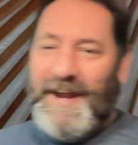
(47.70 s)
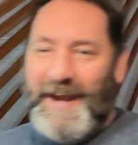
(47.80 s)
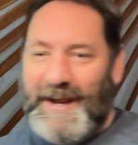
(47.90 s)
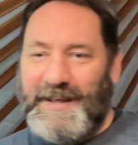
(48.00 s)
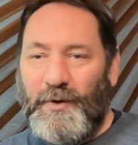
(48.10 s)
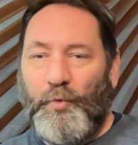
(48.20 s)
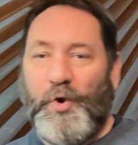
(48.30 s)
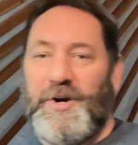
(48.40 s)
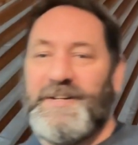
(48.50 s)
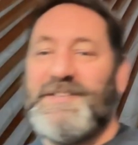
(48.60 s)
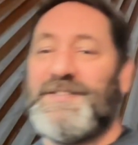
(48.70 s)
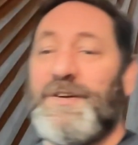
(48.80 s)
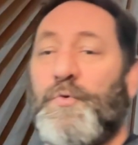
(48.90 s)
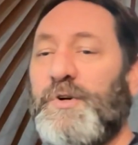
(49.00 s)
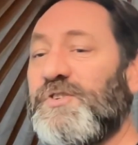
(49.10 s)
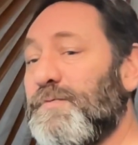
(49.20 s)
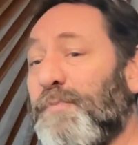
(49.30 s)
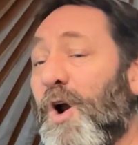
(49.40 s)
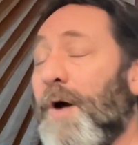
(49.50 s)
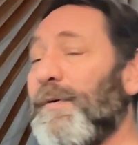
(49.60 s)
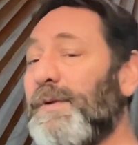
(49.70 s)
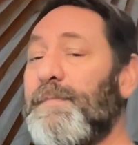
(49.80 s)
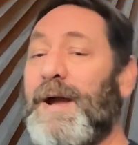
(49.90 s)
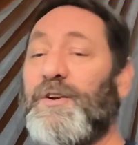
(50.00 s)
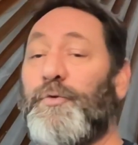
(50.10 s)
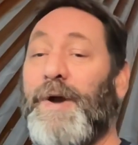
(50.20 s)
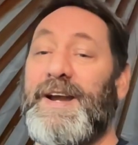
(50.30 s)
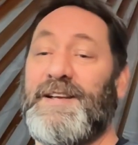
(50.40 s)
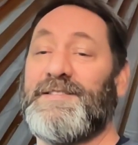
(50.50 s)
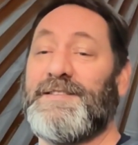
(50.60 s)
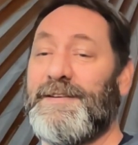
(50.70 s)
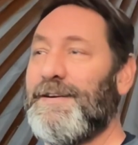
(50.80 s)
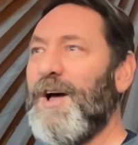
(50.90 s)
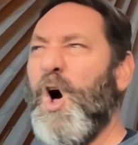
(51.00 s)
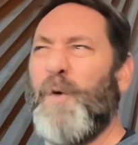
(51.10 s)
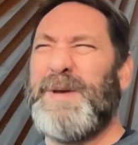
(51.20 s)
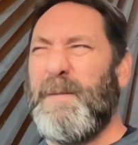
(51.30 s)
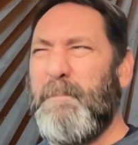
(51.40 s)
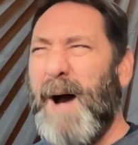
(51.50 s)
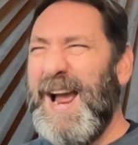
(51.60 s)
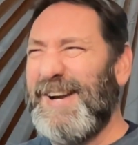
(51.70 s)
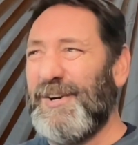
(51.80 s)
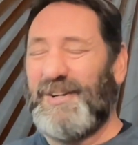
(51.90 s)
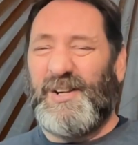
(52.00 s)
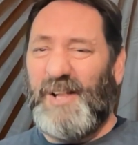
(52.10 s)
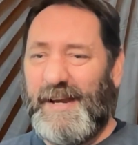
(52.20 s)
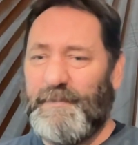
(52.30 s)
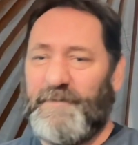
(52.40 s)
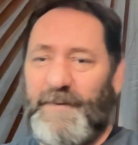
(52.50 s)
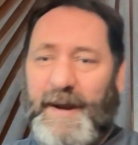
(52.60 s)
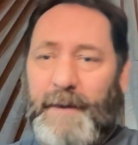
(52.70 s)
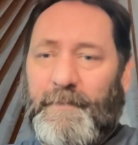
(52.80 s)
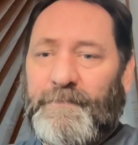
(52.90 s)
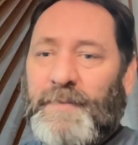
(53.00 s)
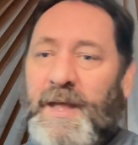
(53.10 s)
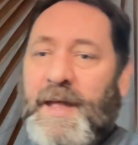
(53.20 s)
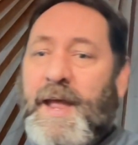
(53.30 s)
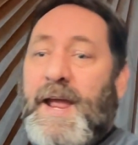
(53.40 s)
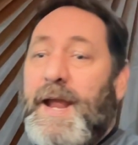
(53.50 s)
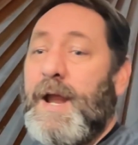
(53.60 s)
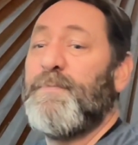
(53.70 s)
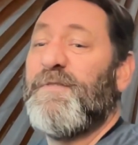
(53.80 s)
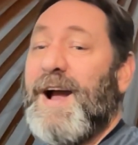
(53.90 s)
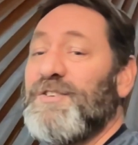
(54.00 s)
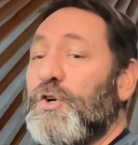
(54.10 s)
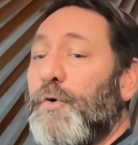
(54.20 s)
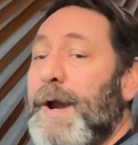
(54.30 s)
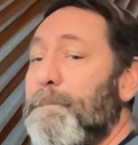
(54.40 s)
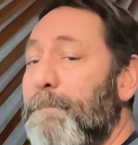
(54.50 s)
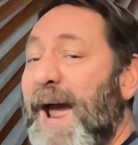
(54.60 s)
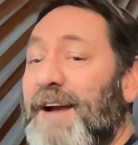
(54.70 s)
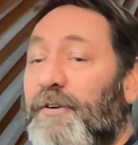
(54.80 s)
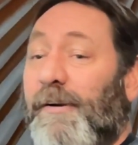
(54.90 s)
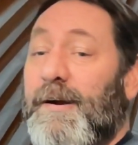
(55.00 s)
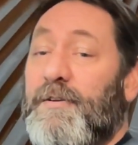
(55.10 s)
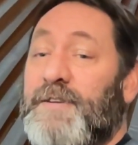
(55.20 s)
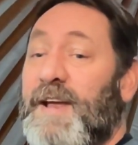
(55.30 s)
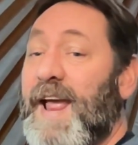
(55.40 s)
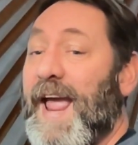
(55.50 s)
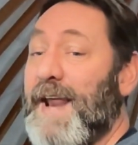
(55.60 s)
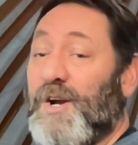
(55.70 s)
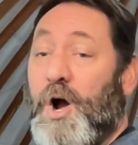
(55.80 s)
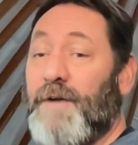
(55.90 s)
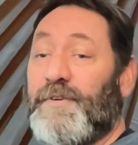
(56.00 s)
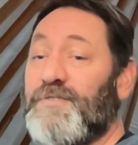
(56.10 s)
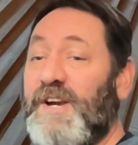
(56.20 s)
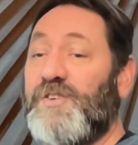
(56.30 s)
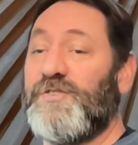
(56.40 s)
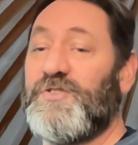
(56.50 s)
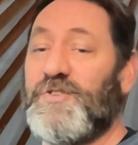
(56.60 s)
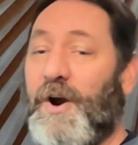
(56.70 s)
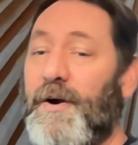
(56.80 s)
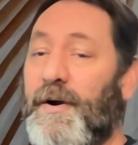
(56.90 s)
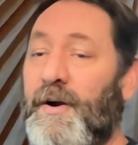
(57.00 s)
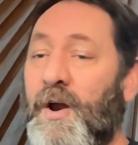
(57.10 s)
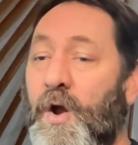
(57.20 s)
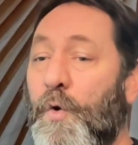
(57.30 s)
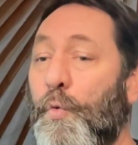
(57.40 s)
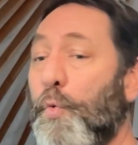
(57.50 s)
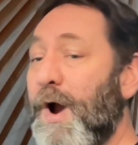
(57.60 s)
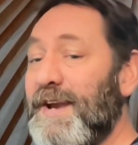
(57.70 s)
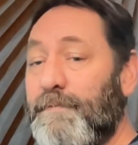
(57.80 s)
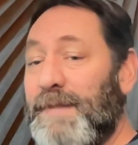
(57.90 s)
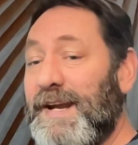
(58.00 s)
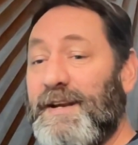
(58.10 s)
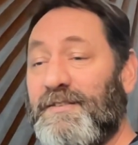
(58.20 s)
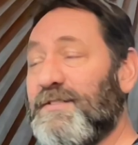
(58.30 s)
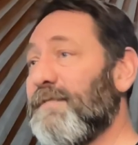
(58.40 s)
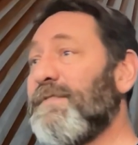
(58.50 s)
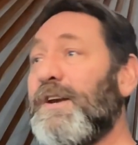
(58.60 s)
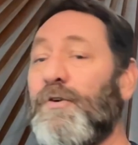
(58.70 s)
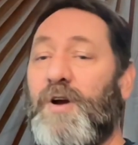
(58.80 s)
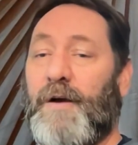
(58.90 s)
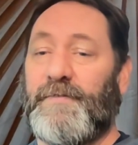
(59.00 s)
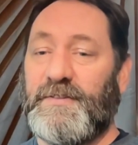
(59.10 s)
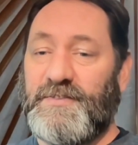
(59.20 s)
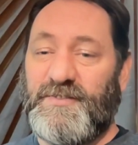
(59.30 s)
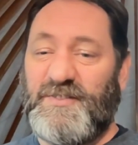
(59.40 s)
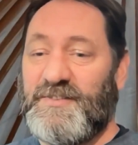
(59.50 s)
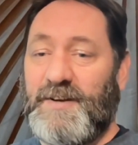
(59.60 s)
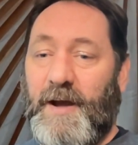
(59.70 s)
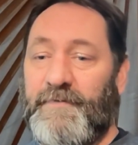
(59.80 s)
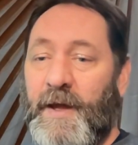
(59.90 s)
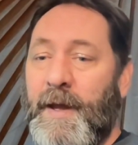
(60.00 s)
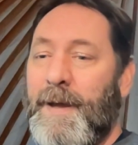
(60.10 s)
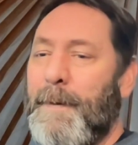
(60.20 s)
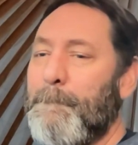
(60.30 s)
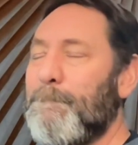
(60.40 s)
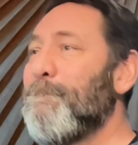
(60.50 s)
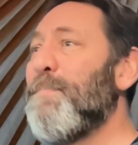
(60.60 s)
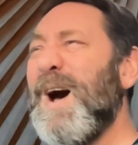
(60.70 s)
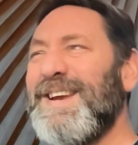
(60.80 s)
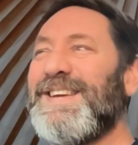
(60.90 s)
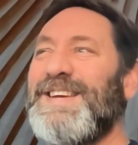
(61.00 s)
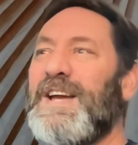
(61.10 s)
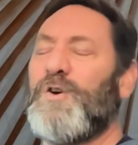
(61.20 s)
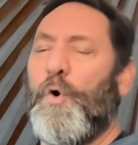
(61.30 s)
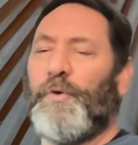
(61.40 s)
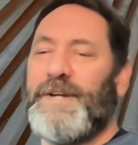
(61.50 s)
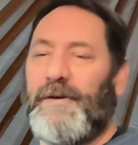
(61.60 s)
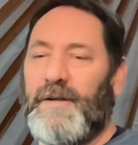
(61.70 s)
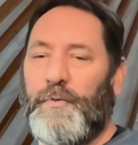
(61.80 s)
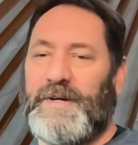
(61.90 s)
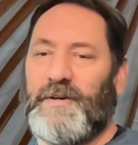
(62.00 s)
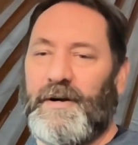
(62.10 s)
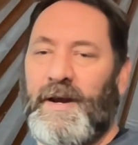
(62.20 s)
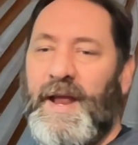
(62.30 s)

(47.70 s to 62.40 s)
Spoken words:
in the woods, which is probably my greatest, albeit minor, claim to fame. It provides a great background and a conversation starter when in meetings and video conferences and stuff. But it can get cold here in the winter